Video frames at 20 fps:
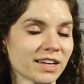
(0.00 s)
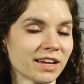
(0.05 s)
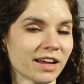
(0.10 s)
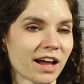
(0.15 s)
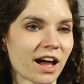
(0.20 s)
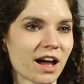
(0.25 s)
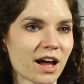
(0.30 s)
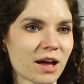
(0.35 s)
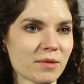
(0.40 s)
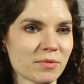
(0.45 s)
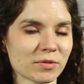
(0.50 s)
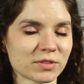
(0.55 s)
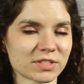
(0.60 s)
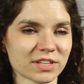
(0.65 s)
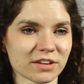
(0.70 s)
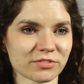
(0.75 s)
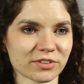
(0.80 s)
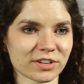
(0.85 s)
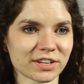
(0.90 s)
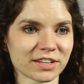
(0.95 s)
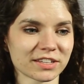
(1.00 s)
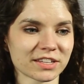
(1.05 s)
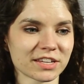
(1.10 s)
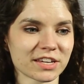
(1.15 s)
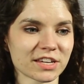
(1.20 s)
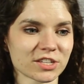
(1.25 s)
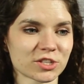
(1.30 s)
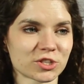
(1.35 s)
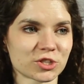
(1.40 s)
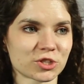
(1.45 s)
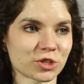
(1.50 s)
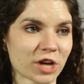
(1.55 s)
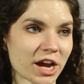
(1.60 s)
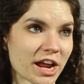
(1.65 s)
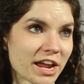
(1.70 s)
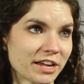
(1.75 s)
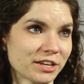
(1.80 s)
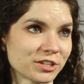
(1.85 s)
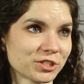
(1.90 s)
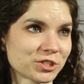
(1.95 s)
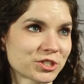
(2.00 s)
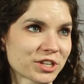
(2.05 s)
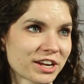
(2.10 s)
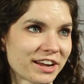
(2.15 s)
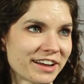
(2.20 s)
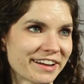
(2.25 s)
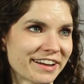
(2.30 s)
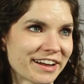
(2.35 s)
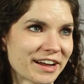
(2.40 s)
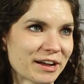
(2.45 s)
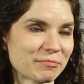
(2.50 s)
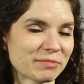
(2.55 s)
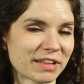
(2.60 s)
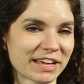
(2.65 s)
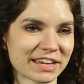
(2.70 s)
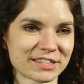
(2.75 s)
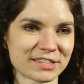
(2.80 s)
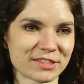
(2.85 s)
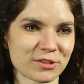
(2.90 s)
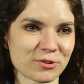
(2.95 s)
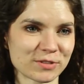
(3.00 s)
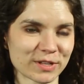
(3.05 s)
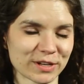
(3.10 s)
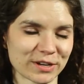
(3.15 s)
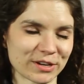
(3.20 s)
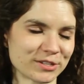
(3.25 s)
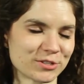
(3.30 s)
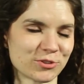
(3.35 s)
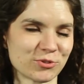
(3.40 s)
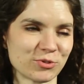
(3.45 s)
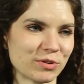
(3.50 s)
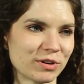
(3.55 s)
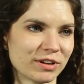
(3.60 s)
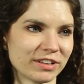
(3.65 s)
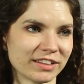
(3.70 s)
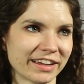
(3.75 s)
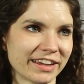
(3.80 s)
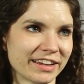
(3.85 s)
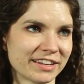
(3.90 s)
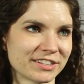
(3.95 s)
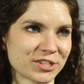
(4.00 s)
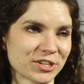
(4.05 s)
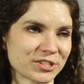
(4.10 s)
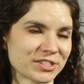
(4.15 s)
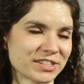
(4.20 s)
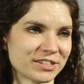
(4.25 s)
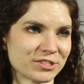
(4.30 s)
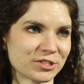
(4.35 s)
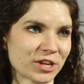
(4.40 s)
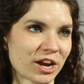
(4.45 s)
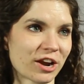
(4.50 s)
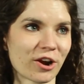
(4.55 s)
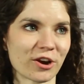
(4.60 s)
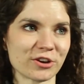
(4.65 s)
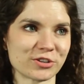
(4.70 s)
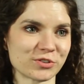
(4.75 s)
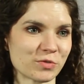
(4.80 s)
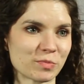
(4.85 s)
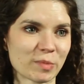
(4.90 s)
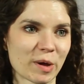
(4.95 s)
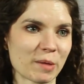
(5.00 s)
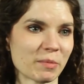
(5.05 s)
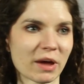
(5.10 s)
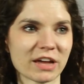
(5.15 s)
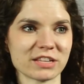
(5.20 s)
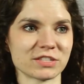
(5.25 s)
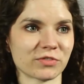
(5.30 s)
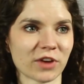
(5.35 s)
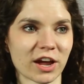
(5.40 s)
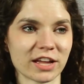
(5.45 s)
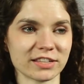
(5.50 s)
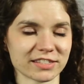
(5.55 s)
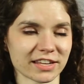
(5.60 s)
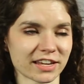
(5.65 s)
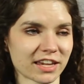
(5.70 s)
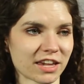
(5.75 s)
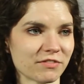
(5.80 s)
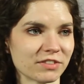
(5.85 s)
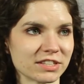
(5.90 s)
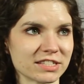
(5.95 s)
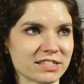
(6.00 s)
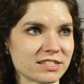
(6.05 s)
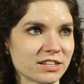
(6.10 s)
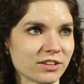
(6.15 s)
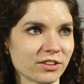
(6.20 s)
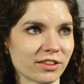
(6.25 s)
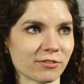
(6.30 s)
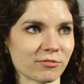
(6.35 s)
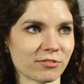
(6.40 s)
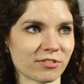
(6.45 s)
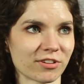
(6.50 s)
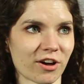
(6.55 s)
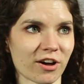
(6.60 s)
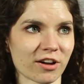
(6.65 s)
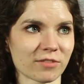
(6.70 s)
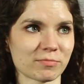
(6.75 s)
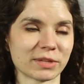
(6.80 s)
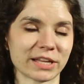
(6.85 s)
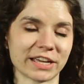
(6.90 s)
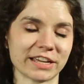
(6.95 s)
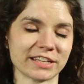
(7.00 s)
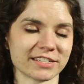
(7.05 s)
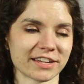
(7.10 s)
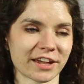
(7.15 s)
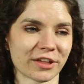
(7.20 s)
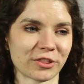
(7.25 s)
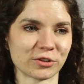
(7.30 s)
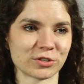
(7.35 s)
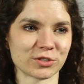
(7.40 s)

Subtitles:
It was definitely strange. Like, those are two, like, Chelsea and Jenna are two of my best friends, like, even still, that we're not playing together.